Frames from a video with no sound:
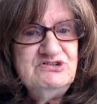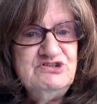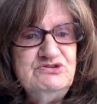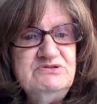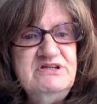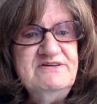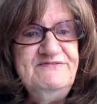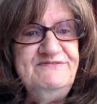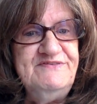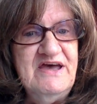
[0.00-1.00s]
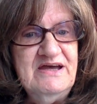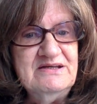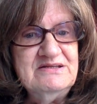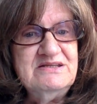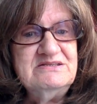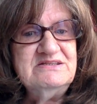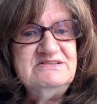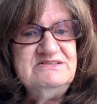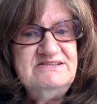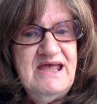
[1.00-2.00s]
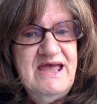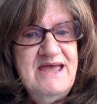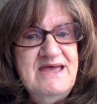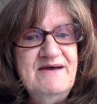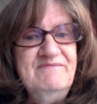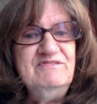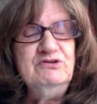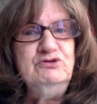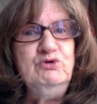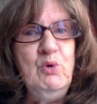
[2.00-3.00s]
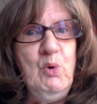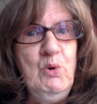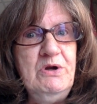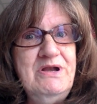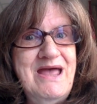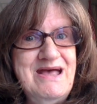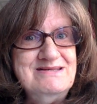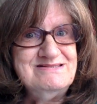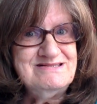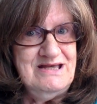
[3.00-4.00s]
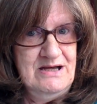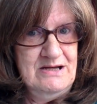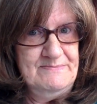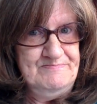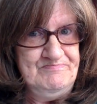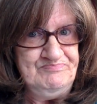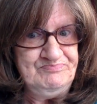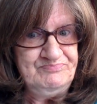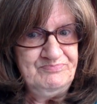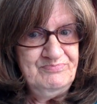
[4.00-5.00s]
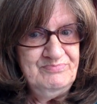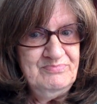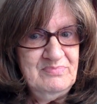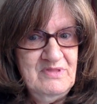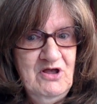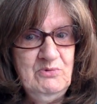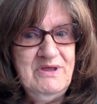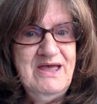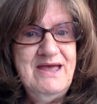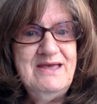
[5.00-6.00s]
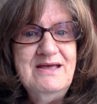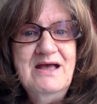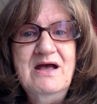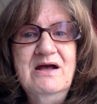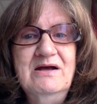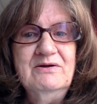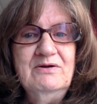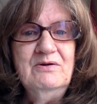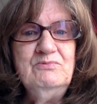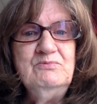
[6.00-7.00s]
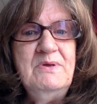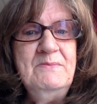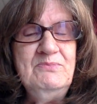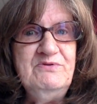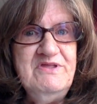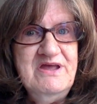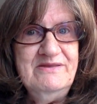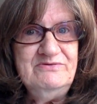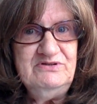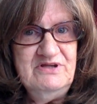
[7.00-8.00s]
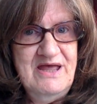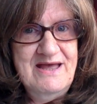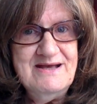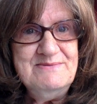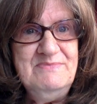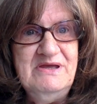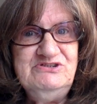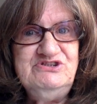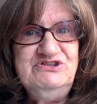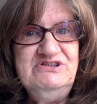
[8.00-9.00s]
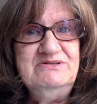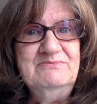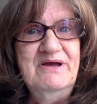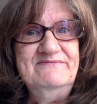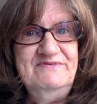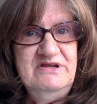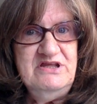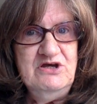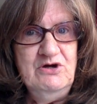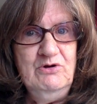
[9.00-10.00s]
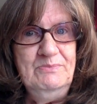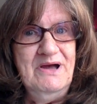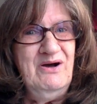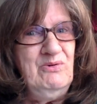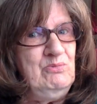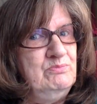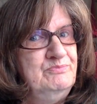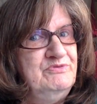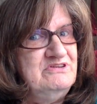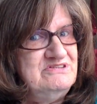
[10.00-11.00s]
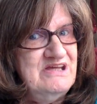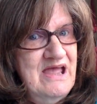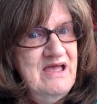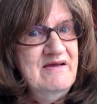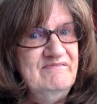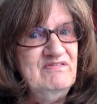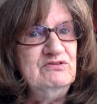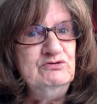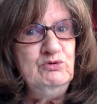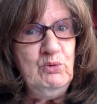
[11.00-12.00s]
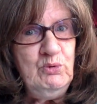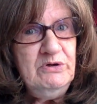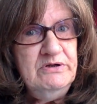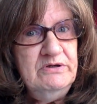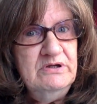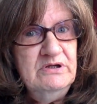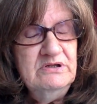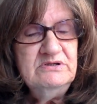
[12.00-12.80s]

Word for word: to the effect that the day of the Lord has come. Okay? Remember the other day I mentioned in my video about the day of the Lord?